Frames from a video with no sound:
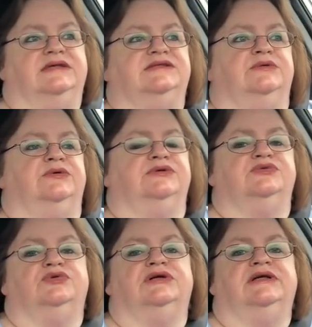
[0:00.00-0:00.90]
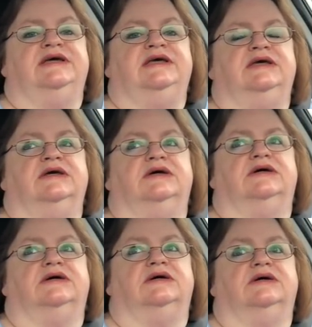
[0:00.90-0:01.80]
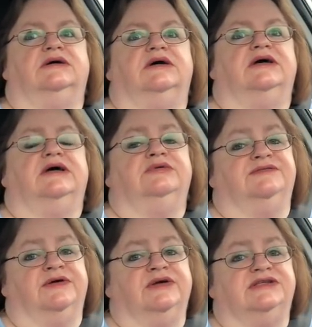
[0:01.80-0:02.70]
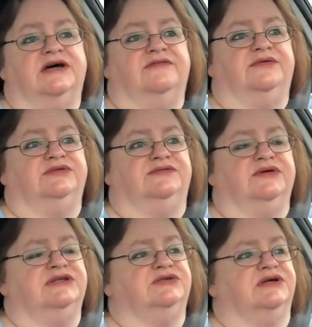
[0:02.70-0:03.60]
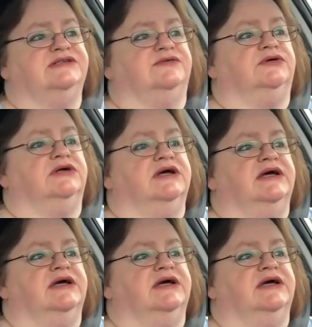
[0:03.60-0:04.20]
So it was very tough. It was very stressful.